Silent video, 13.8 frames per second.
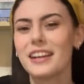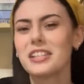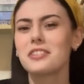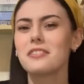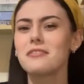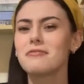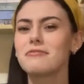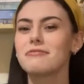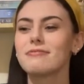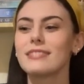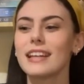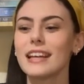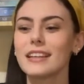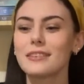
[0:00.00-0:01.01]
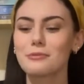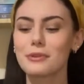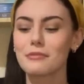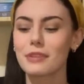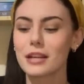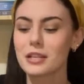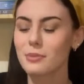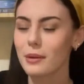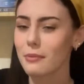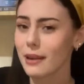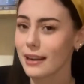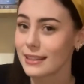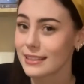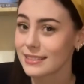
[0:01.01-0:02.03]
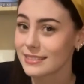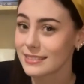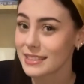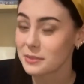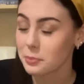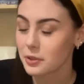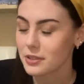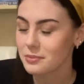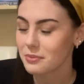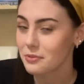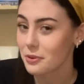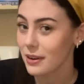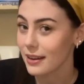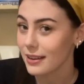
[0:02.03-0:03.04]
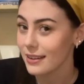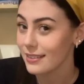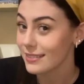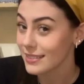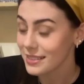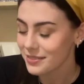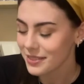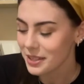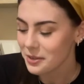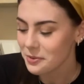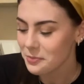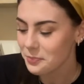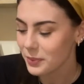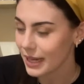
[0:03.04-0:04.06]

I should have like refreshed my brain in these books before this video.